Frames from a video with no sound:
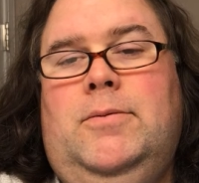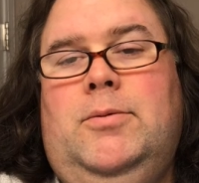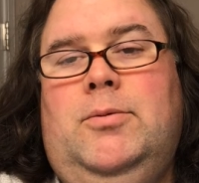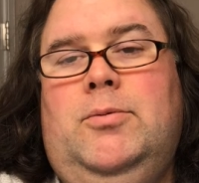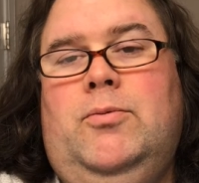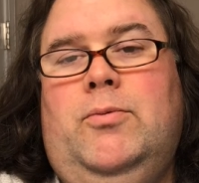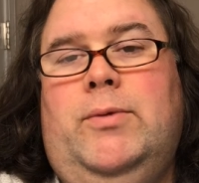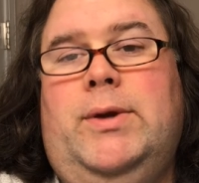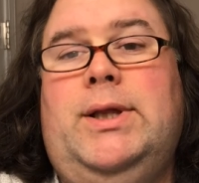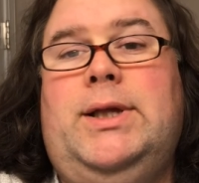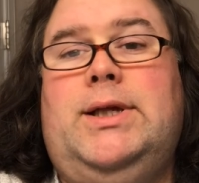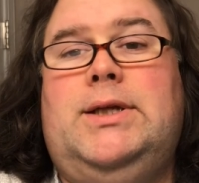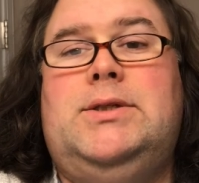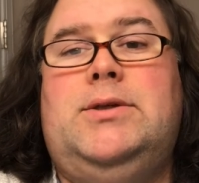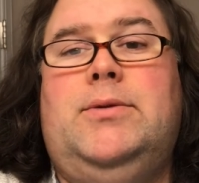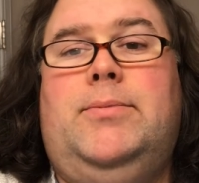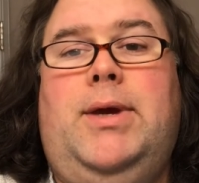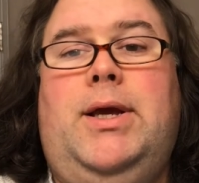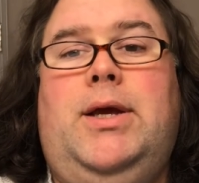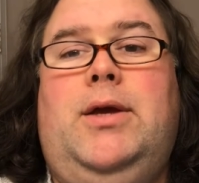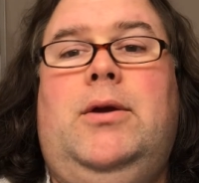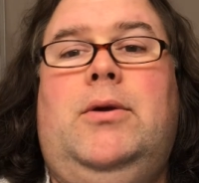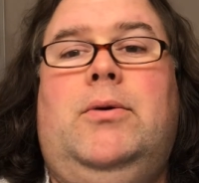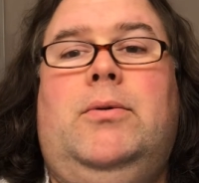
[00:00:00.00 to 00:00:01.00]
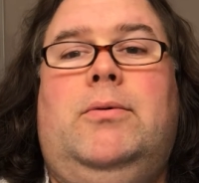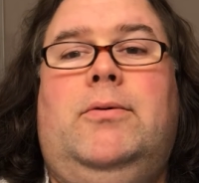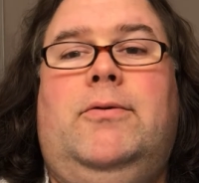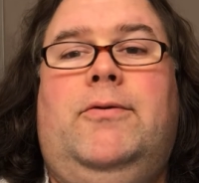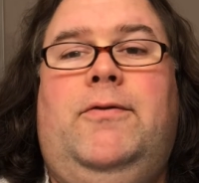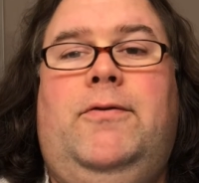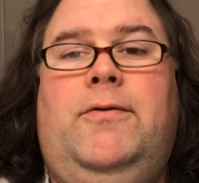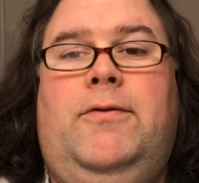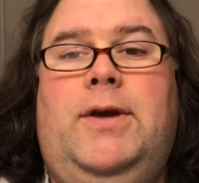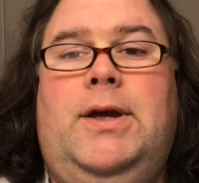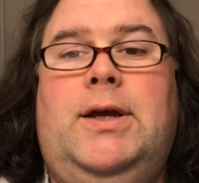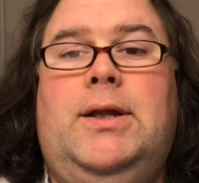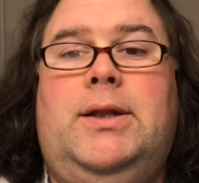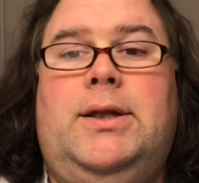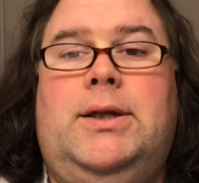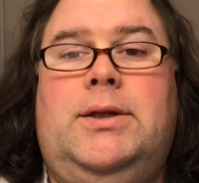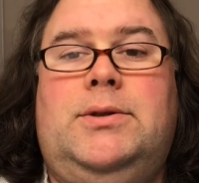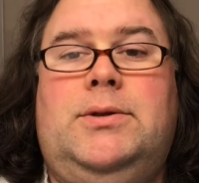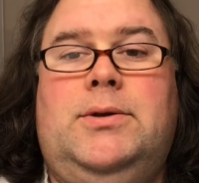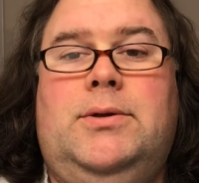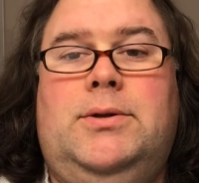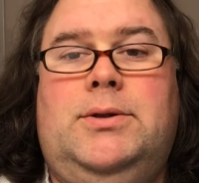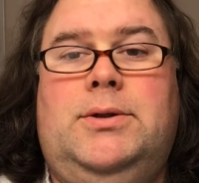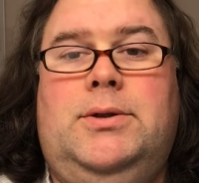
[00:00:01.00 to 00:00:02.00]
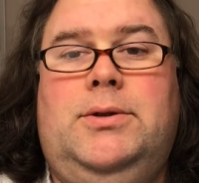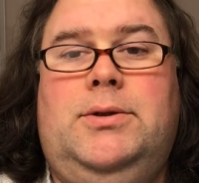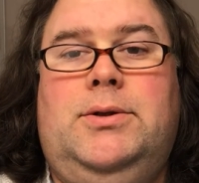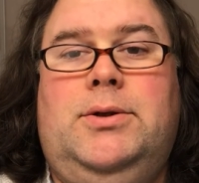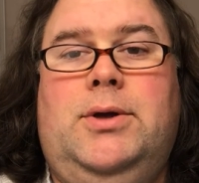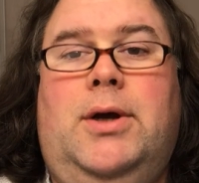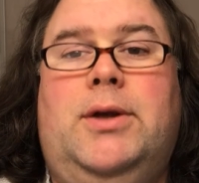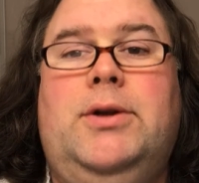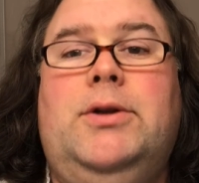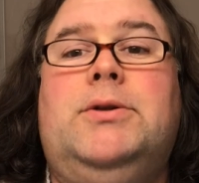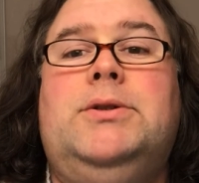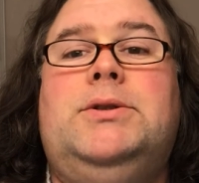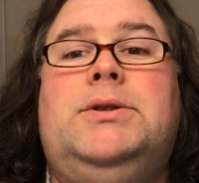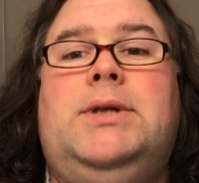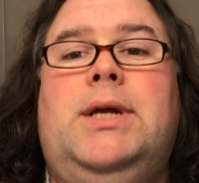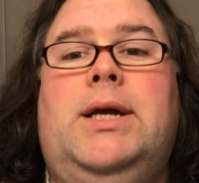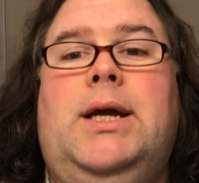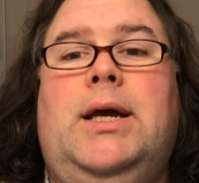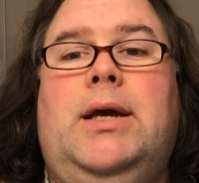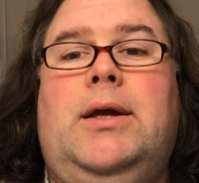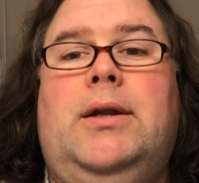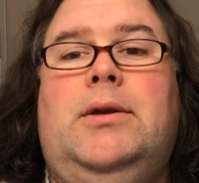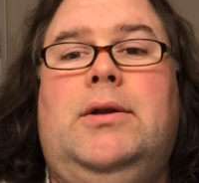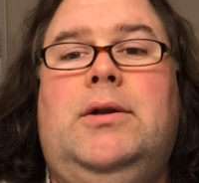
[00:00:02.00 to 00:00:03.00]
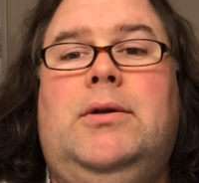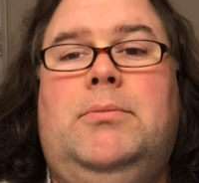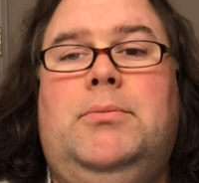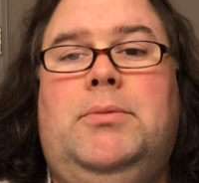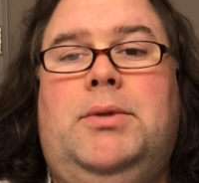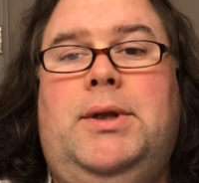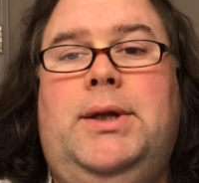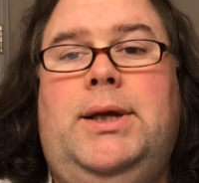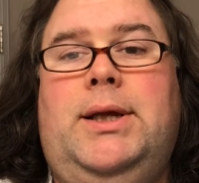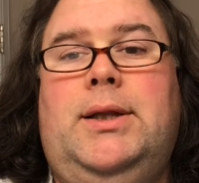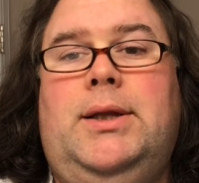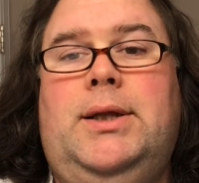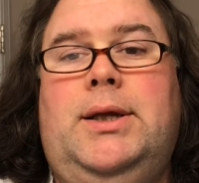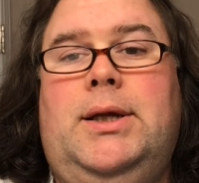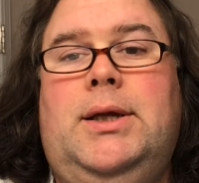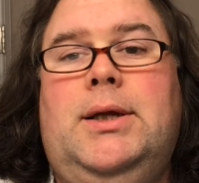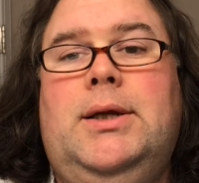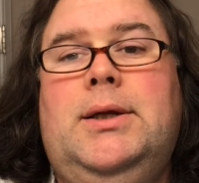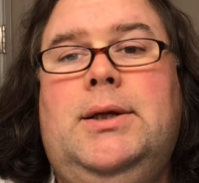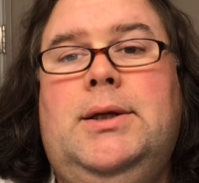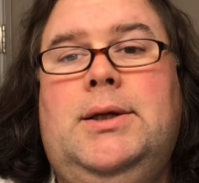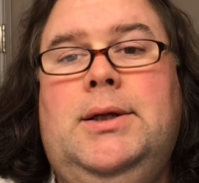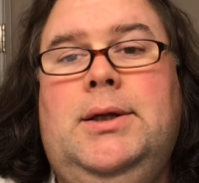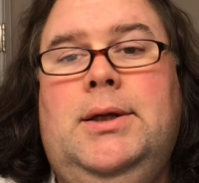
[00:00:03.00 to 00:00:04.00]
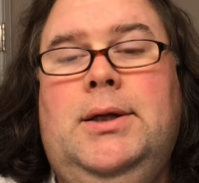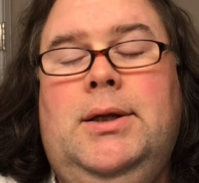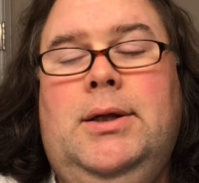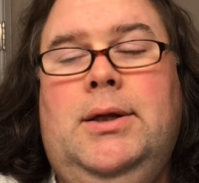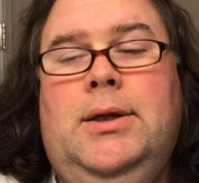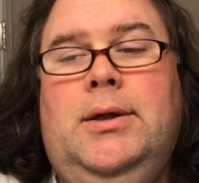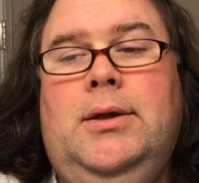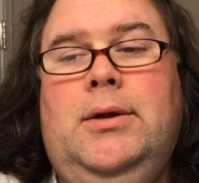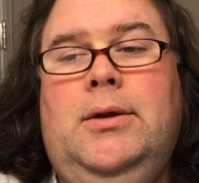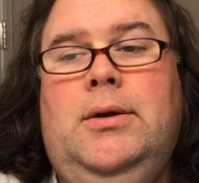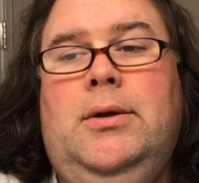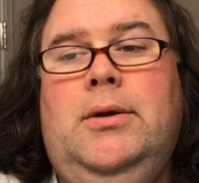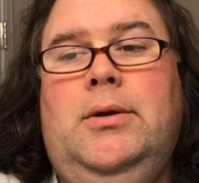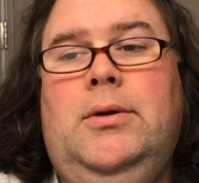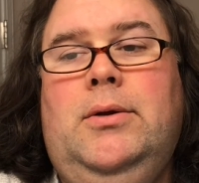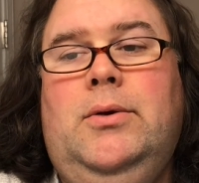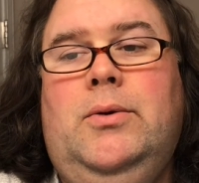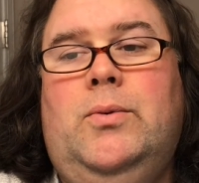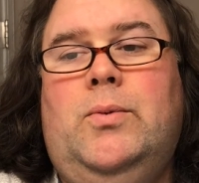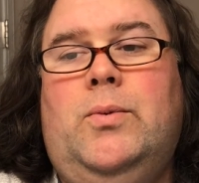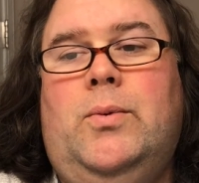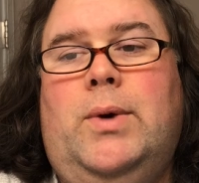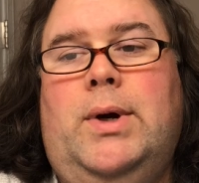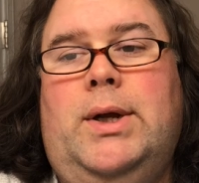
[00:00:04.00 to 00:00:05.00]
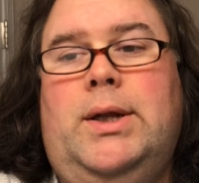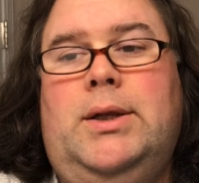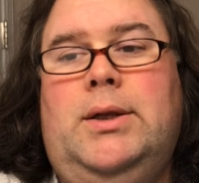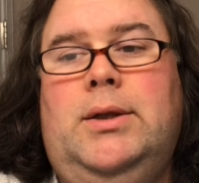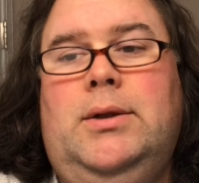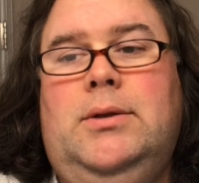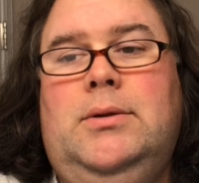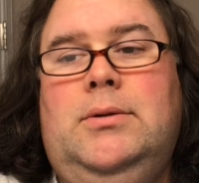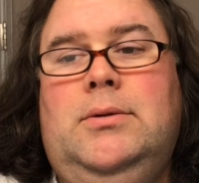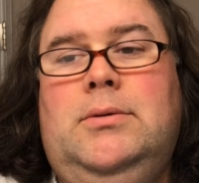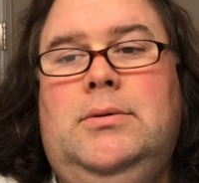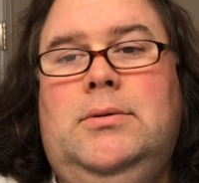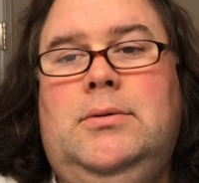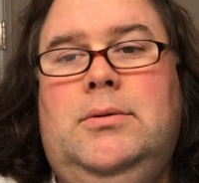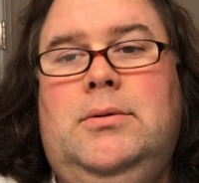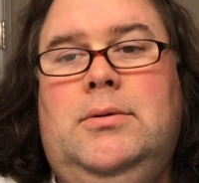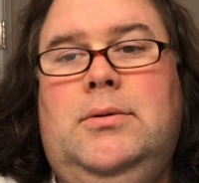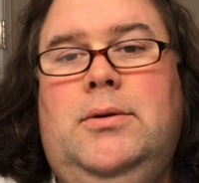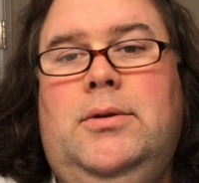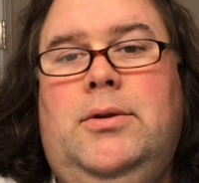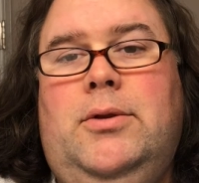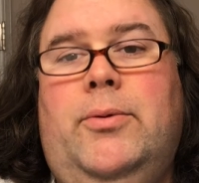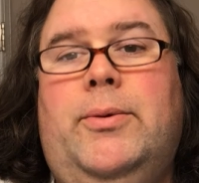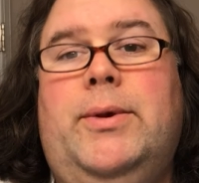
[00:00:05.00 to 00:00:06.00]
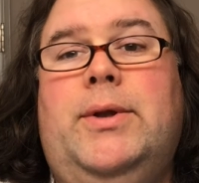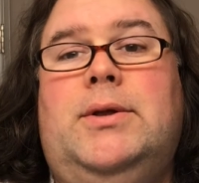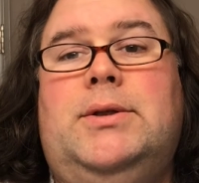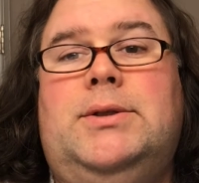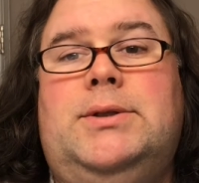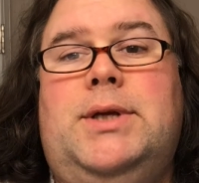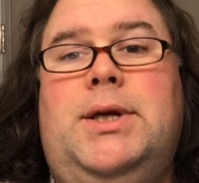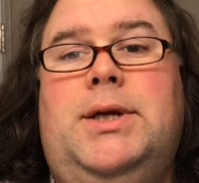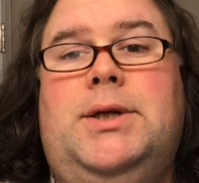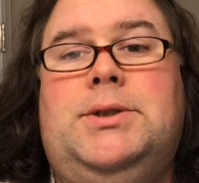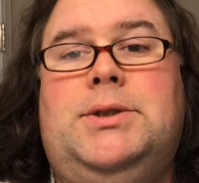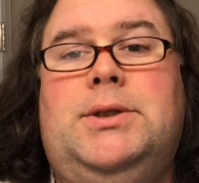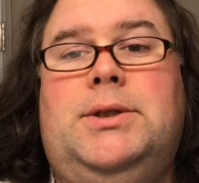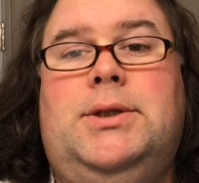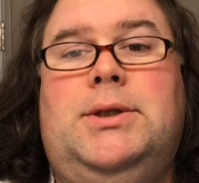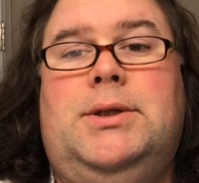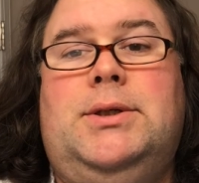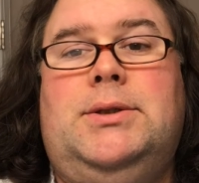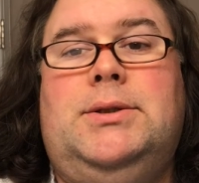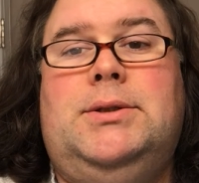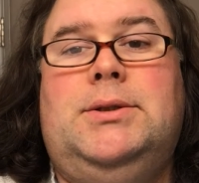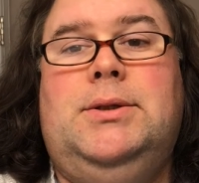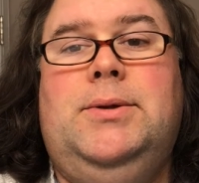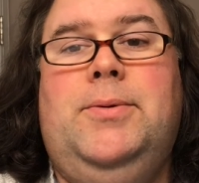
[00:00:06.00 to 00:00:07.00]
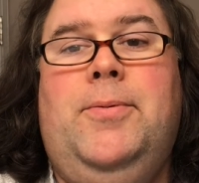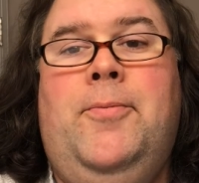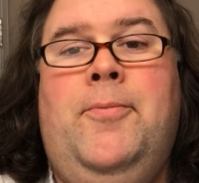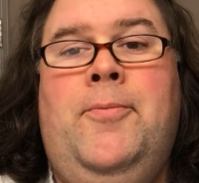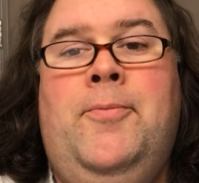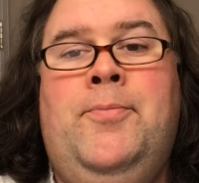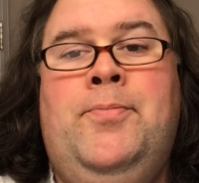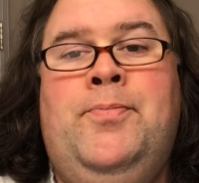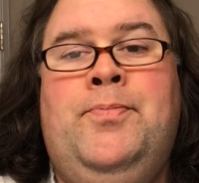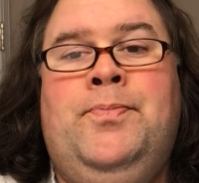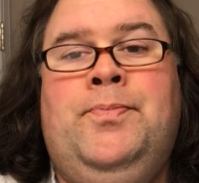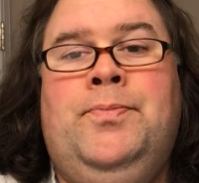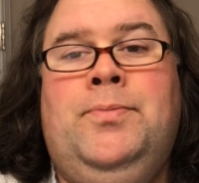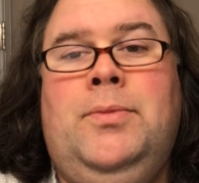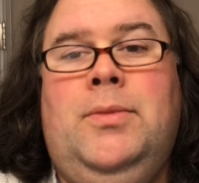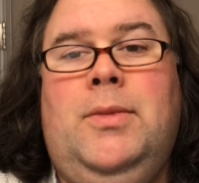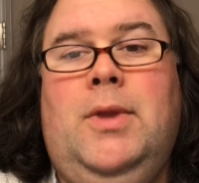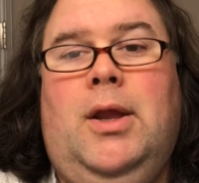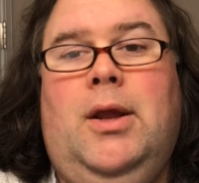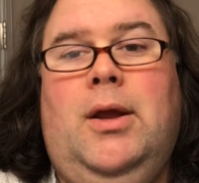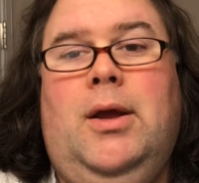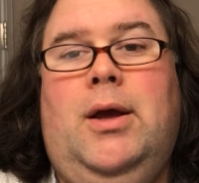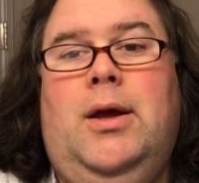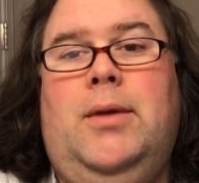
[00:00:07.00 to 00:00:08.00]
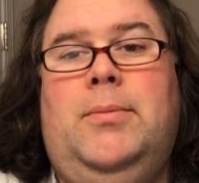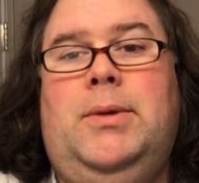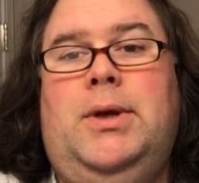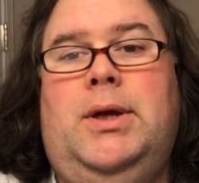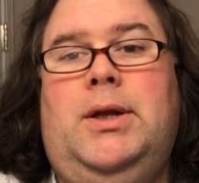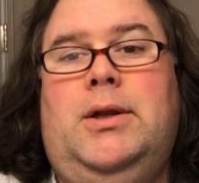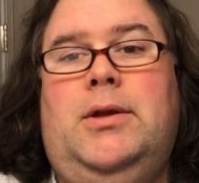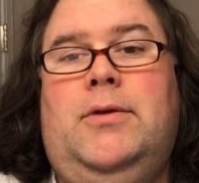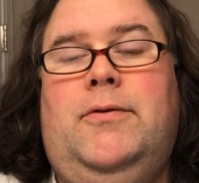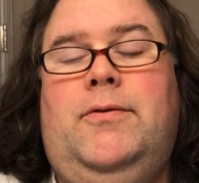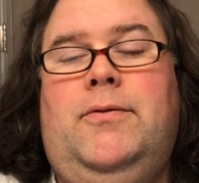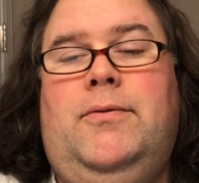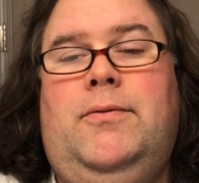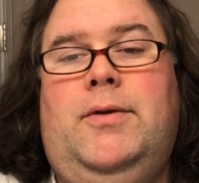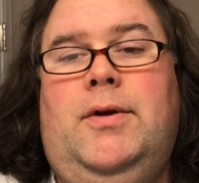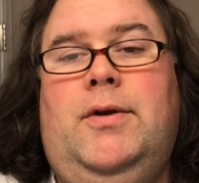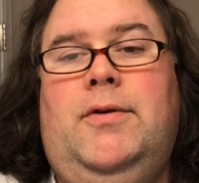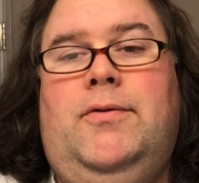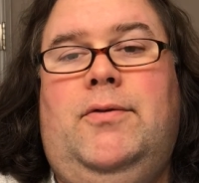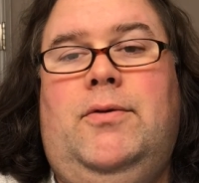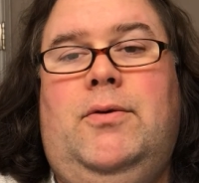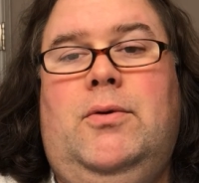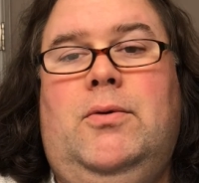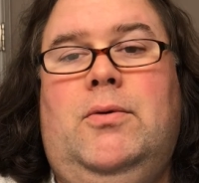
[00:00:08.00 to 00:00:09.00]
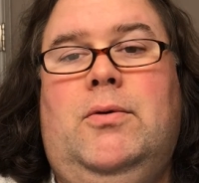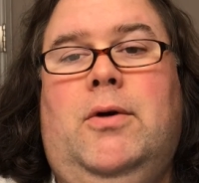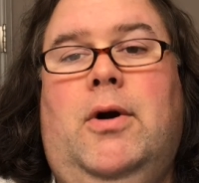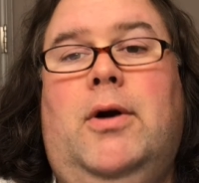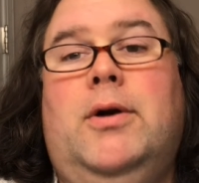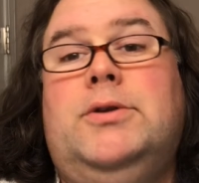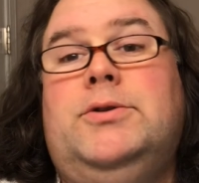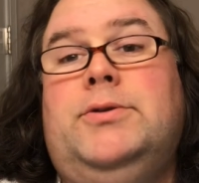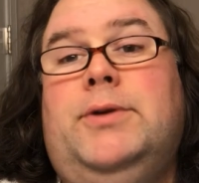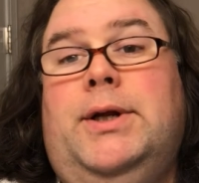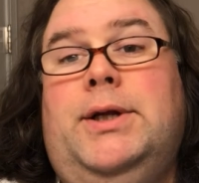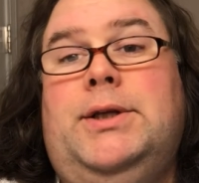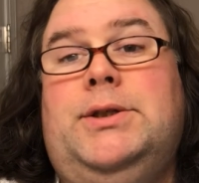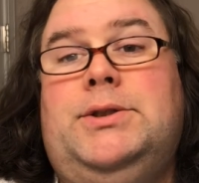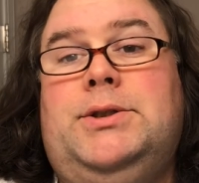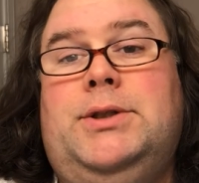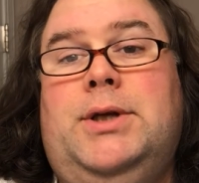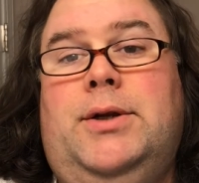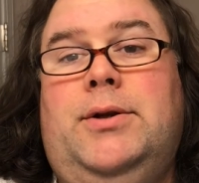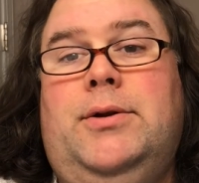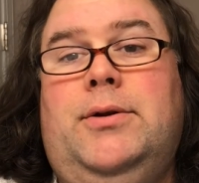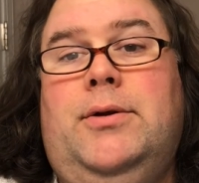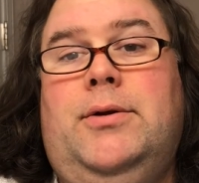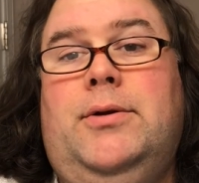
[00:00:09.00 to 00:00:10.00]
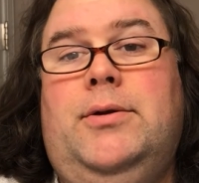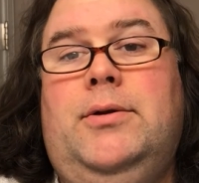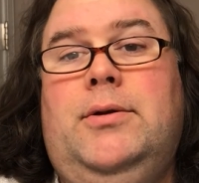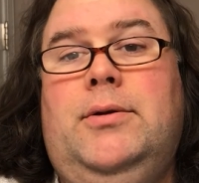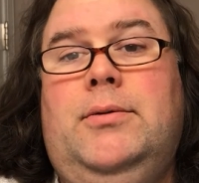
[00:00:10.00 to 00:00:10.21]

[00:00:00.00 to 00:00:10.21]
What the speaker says: really to make you feel it or to understand completely what the realization is. I mean, if you are transgender,